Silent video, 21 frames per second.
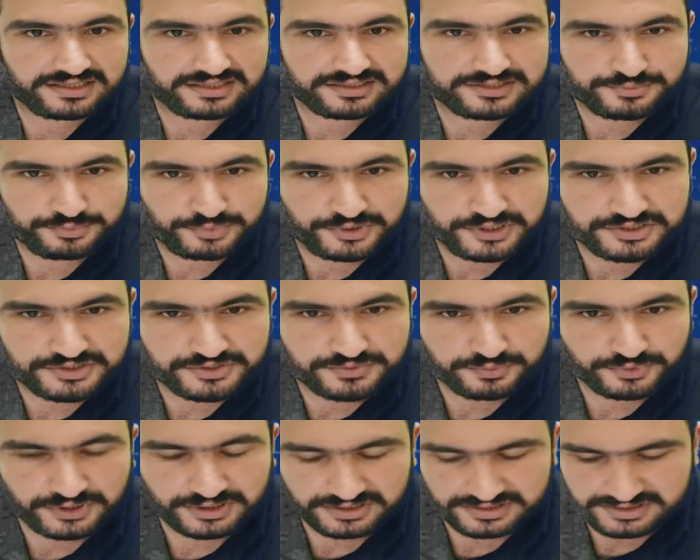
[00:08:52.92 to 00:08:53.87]
the speech
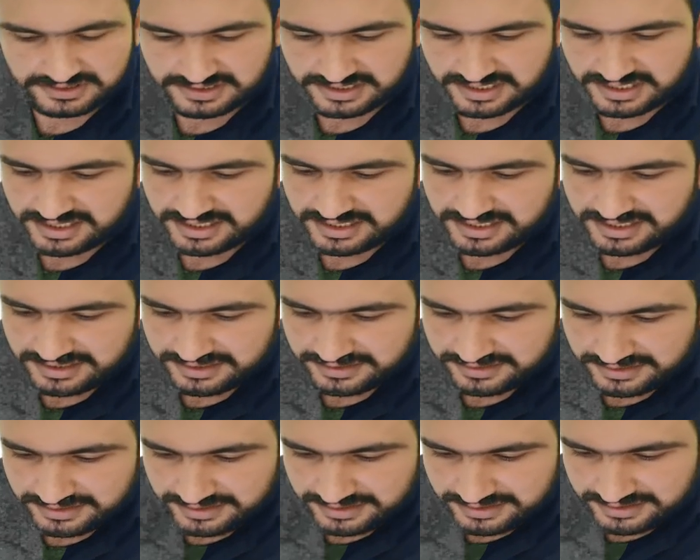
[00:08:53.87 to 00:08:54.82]
marks.
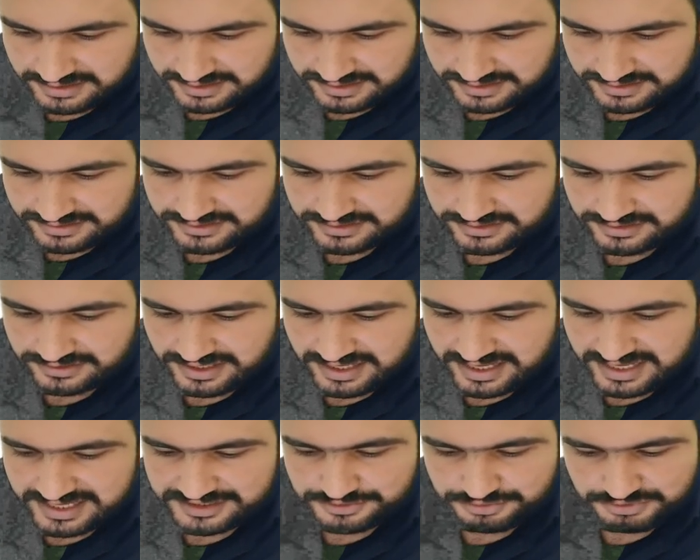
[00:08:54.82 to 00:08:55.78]

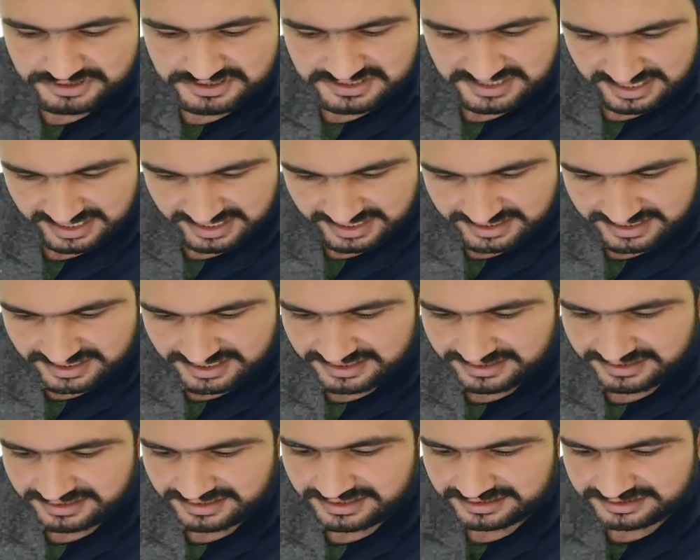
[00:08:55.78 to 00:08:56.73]
As we said,
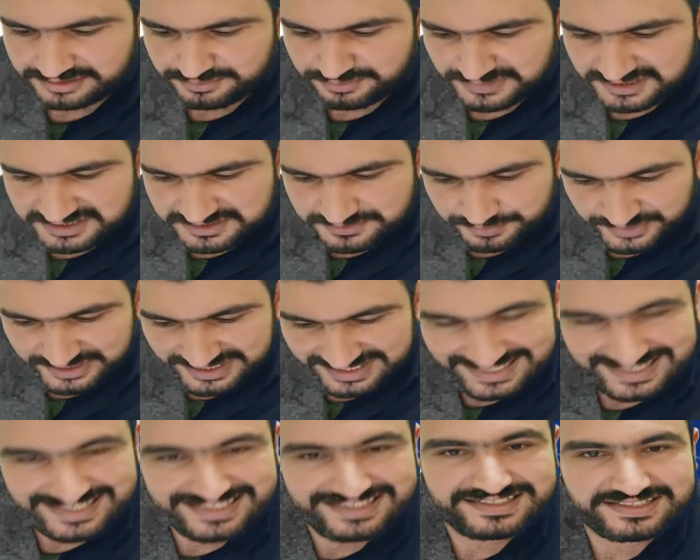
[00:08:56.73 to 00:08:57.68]
it must
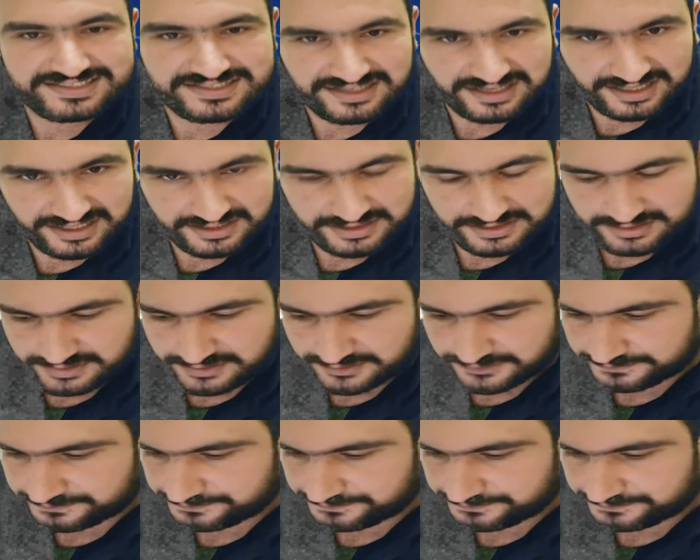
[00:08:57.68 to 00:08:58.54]
be inside.